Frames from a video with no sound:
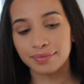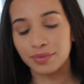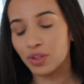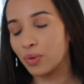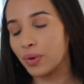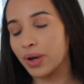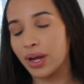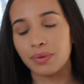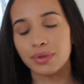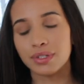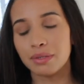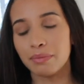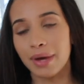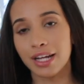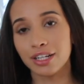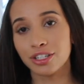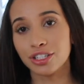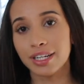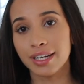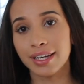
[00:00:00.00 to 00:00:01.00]
the way I was
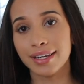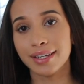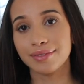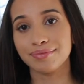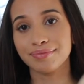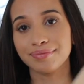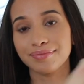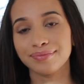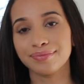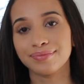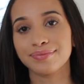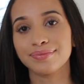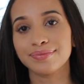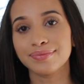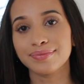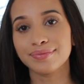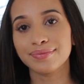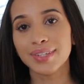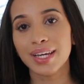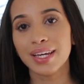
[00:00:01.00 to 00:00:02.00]
imagining it,
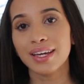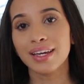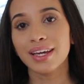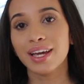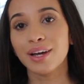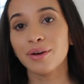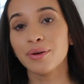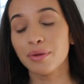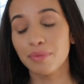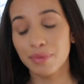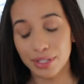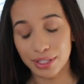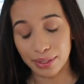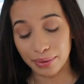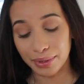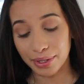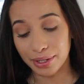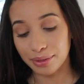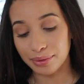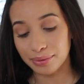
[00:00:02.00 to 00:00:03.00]
it would have been so
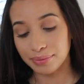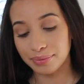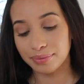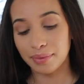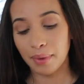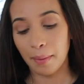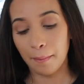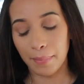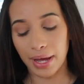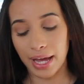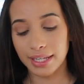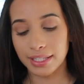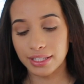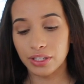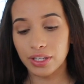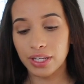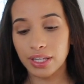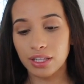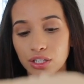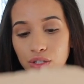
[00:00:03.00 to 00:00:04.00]
cute. But I still
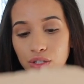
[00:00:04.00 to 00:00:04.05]
like the